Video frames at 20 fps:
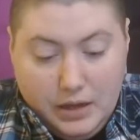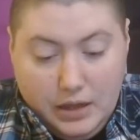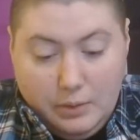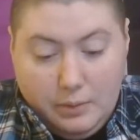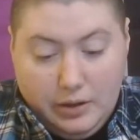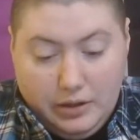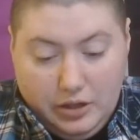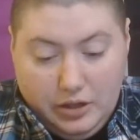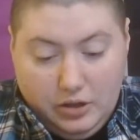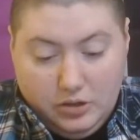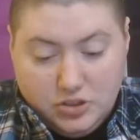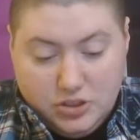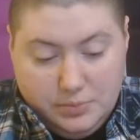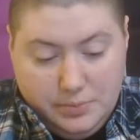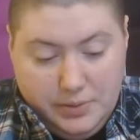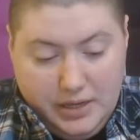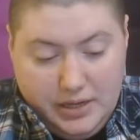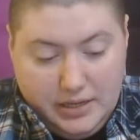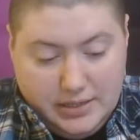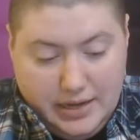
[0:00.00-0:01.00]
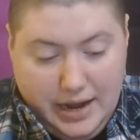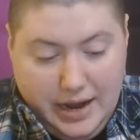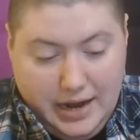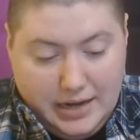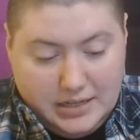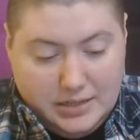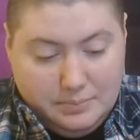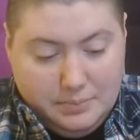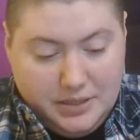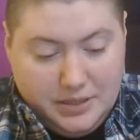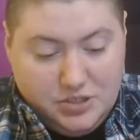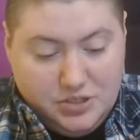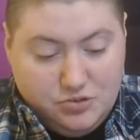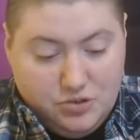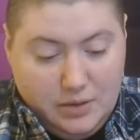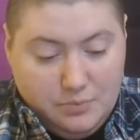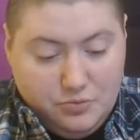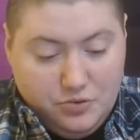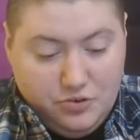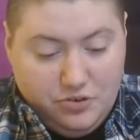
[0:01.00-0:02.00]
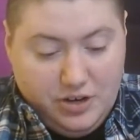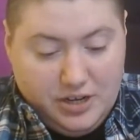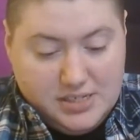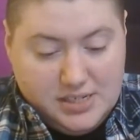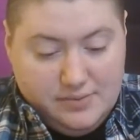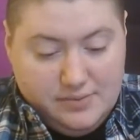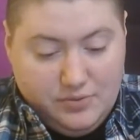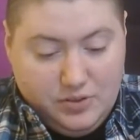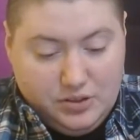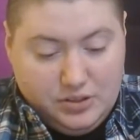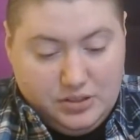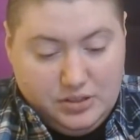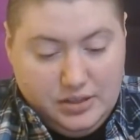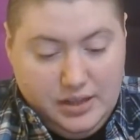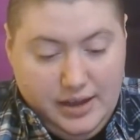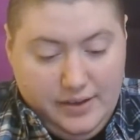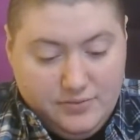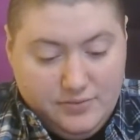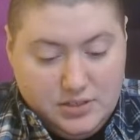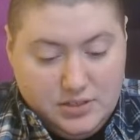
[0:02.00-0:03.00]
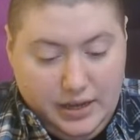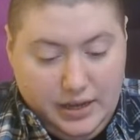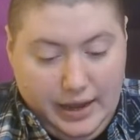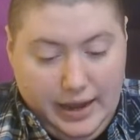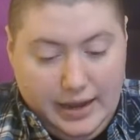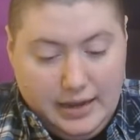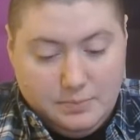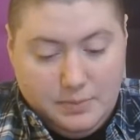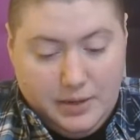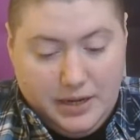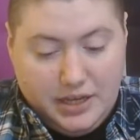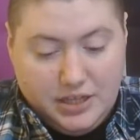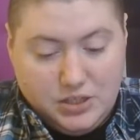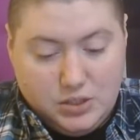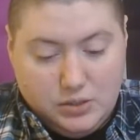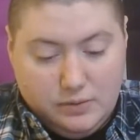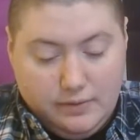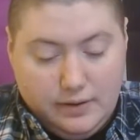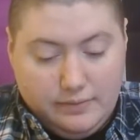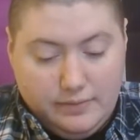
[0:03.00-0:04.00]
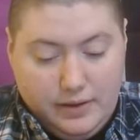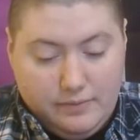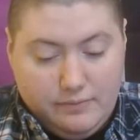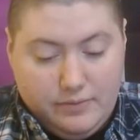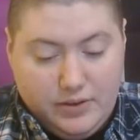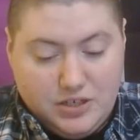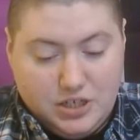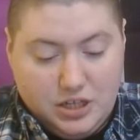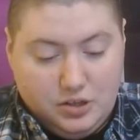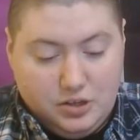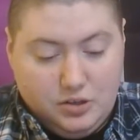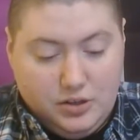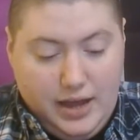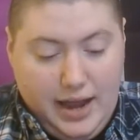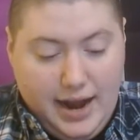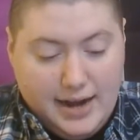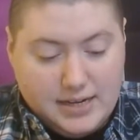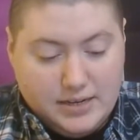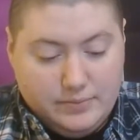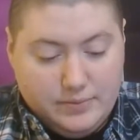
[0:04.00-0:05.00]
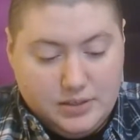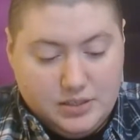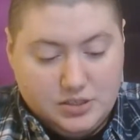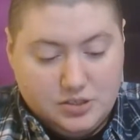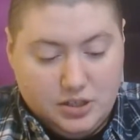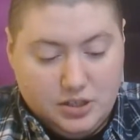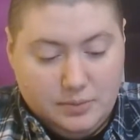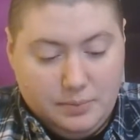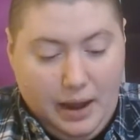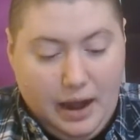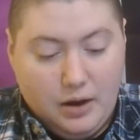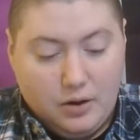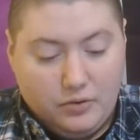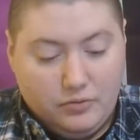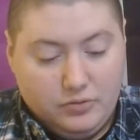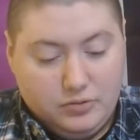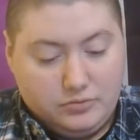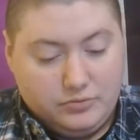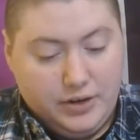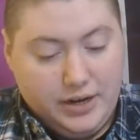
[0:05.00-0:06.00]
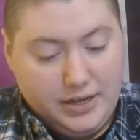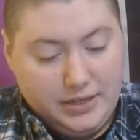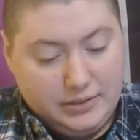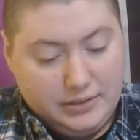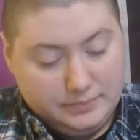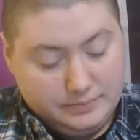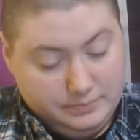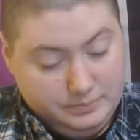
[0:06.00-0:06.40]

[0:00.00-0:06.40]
while also being attacked by straight progressives on the left and by conservative evangelical activists on the powerful right.